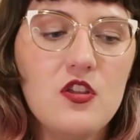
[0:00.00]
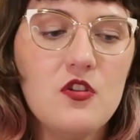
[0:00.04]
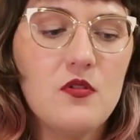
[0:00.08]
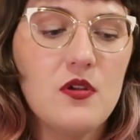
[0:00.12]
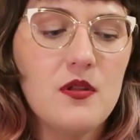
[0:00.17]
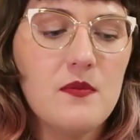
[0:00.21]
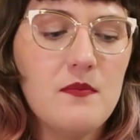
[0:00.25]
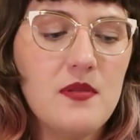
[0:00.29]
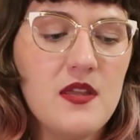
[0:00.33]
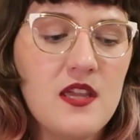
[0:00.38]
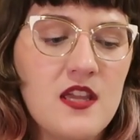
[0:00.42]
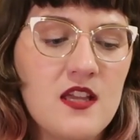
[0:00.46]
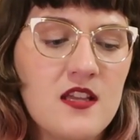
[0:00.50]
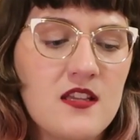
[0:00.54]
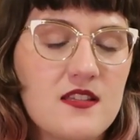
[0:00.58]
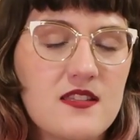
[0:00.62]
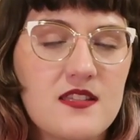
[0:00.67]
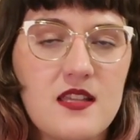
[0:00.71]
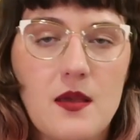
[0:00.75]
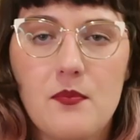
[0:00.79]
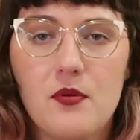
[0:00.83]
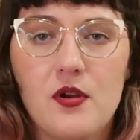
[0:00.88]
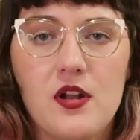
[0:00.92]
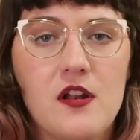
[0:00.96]
You can be
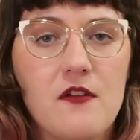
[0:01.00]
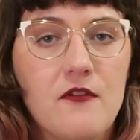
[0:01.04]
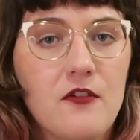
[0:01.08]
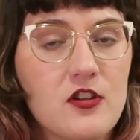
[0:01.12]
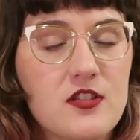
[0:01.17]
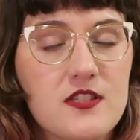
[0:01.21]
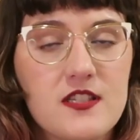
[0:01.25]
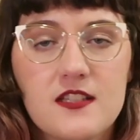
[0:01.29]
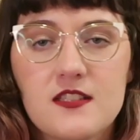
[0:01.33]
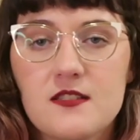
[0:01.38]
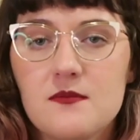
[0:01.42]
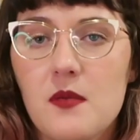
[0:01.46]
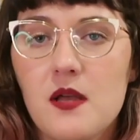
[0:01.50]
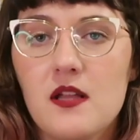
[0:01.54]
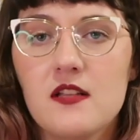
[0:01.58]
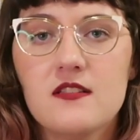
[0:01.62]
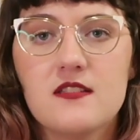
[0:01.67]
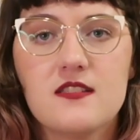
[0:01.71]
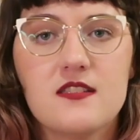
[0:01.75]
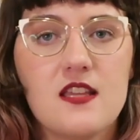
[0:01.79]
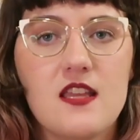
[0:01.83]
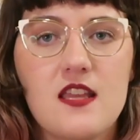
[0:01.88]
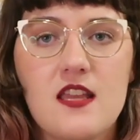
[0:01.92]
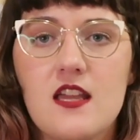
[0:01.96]
separated for 6
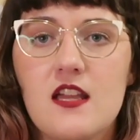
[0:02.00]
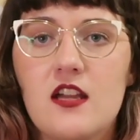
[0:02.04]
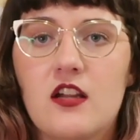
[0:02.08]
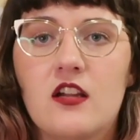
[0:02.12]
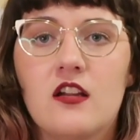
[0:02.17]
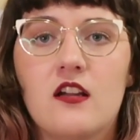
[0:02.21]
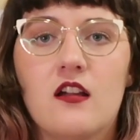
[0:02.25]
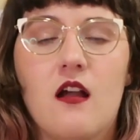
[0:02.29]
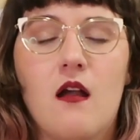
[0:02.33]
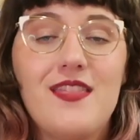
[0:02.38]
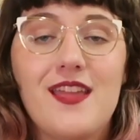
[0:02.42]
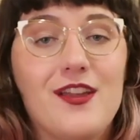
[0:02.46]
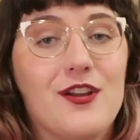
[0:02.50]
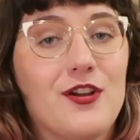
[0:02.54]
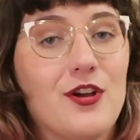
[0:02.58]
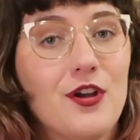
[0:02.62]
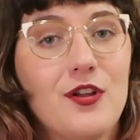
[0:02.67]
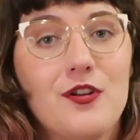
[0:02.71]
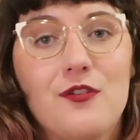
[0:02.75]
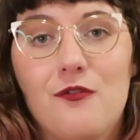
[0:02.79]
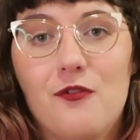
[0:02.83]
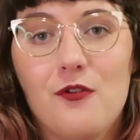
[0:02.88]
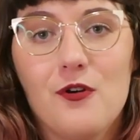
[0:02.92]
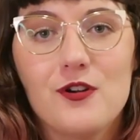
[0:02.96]
months, a year. They
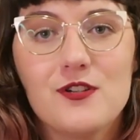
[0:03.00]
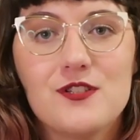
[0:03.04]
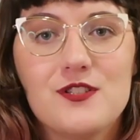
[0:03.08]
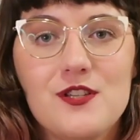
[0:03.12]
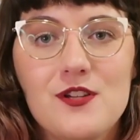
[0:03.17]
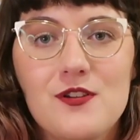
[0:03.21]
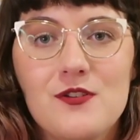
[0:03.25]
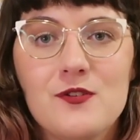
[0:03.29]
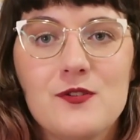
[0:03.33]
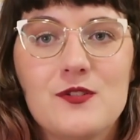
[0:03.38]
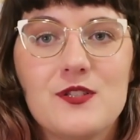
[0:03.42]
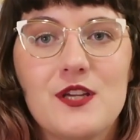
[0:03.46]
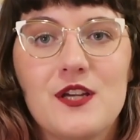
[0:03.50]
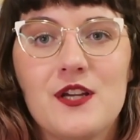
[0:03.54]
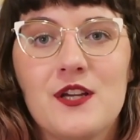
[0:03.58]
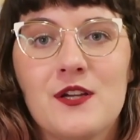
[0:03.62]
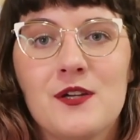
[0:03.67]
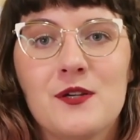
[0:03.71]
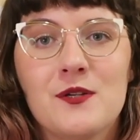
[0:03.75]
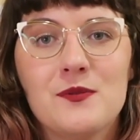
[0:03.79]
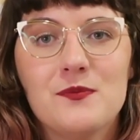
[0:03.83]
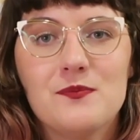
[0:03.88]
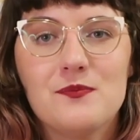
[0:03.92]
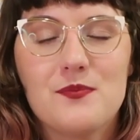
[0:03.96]
could force you
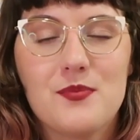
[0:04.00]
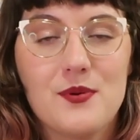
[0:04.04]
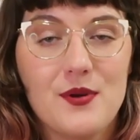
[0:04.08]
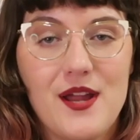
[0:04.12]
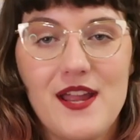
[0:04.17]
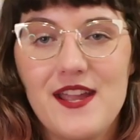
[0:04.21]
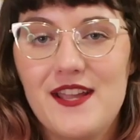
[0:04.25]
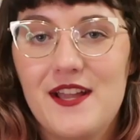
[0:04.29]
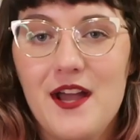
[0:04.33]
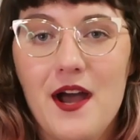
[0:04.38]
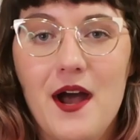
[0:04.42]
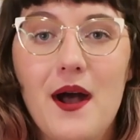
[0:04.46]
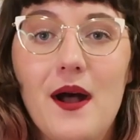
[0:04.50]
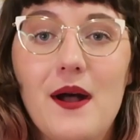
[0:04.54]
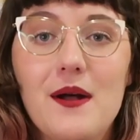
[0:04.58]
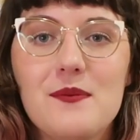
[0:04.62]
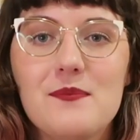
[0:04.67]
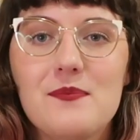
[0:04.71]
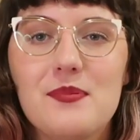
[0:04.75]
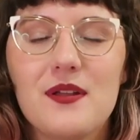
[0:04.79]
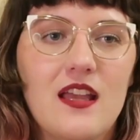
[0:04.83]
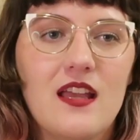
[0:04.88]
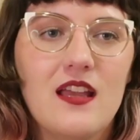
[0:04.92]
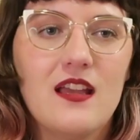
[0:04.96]
to break
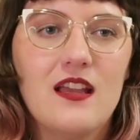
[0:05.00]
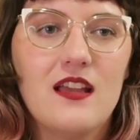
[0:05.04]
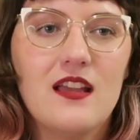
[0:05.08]
up.